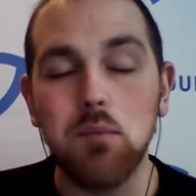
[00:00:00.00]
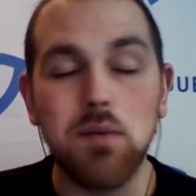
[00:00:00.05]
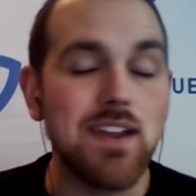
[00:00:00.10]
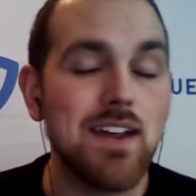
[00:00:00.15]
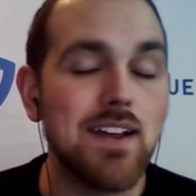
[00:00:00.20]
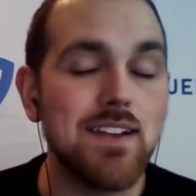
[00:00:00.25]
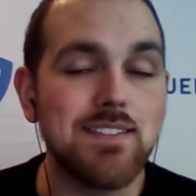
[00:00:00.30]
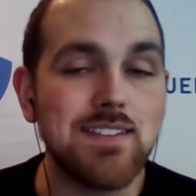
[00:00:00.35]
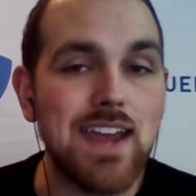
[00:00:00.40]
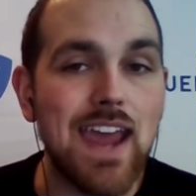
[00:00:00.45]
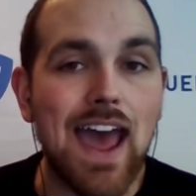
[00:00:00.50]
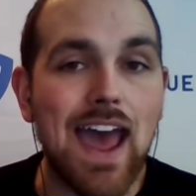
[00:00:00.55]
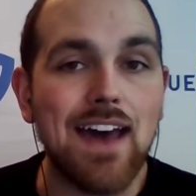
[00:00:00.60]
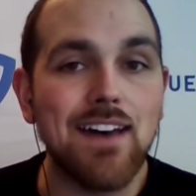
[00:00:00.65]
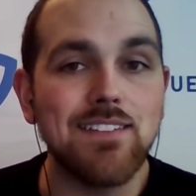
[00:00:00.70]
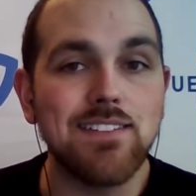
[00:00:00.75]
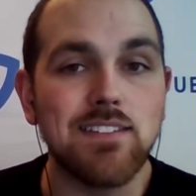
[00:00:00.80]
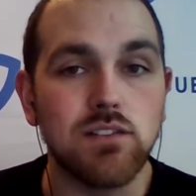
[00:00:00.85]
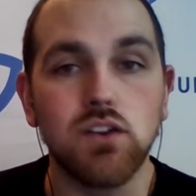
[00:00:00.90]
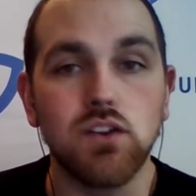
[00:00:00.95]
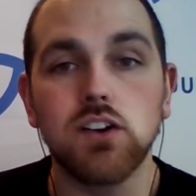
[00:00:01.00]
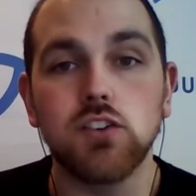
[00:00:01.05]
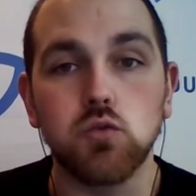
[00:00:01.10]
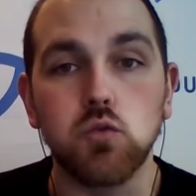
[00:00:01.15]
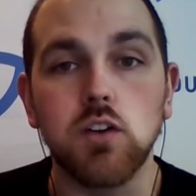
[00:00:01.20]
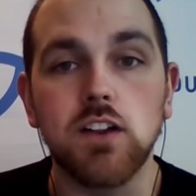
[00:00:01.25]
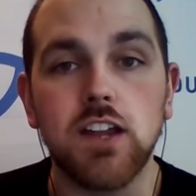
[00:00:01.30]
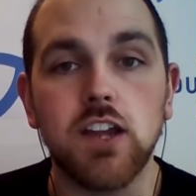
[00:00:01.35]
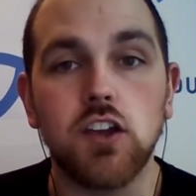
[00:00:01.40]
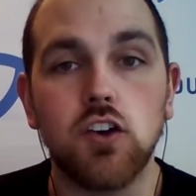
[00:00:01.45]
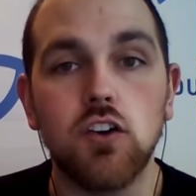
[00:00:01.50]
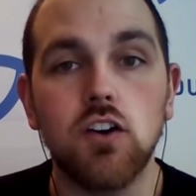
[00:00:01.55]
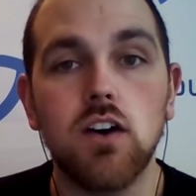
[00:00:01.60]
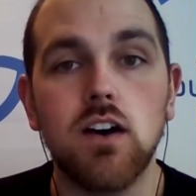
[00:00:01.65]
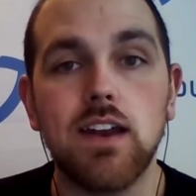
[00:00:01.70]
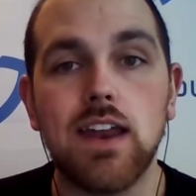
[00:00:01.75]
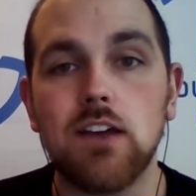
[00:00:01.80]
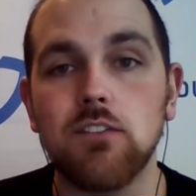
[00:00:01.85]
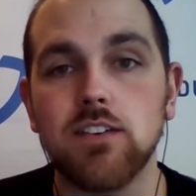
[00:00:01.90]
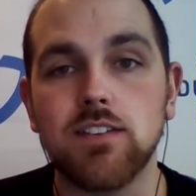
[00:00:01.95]
because he has looked really
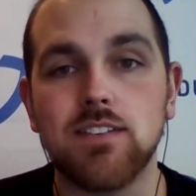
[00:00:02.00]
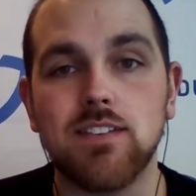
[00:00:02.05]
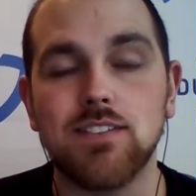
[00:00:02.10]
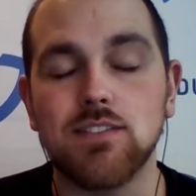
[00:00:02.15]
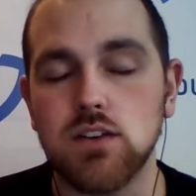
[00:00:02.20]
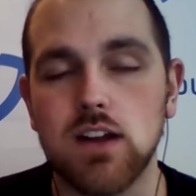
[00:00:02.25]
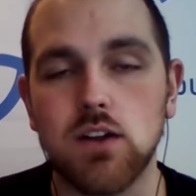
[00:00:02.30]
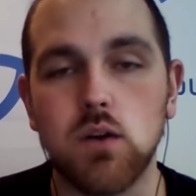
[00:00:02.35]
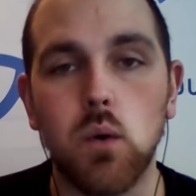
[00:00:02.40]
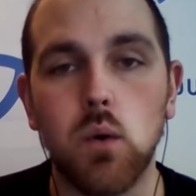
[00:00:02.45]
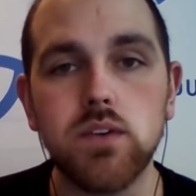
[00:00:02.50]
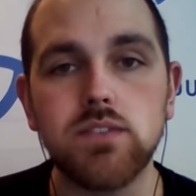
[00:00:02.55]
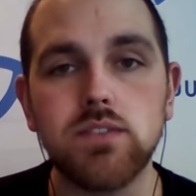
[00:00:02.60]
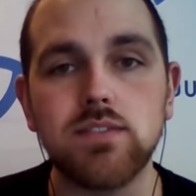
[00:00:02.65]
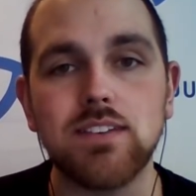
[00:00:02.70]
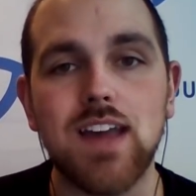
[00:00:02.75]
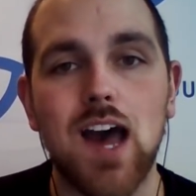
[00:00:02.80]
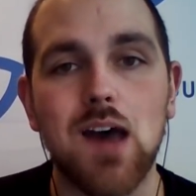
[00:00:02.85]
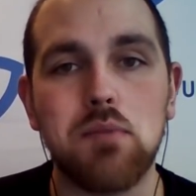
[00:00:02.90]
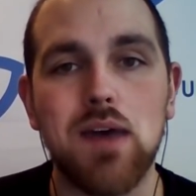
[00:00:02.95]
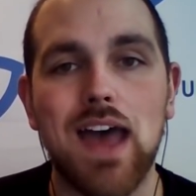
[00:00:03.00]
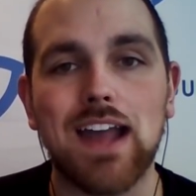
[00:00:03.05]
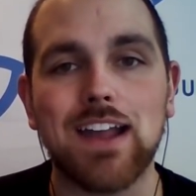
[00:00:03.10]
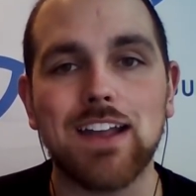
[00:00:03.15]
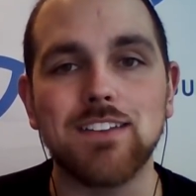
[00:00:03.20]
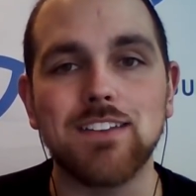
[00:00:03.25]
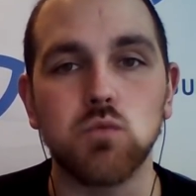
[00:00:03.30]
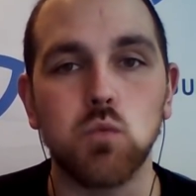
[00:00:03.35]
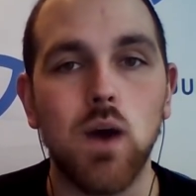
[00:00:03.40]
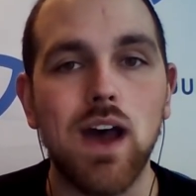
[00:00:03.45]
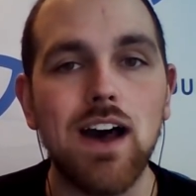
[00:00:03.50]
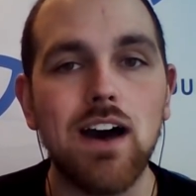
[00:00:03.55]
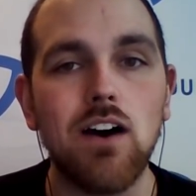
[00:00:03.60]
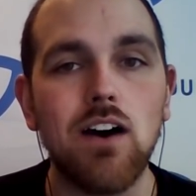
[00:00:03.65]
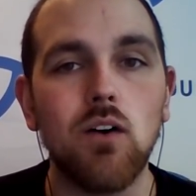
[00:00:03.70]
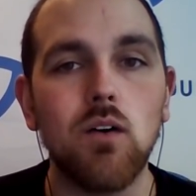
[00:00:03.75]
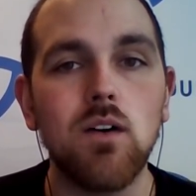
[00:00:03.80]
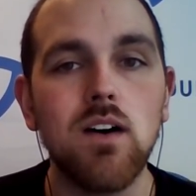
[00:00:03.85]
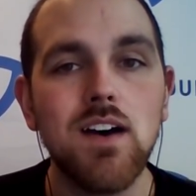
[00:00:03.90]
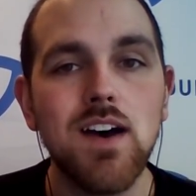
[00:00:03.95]
good ever since Greg Olson got back as
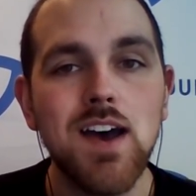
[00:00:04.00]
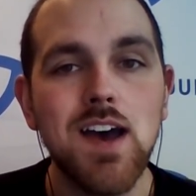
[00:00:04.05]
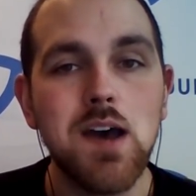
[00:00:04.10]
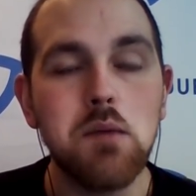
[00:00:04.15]
well.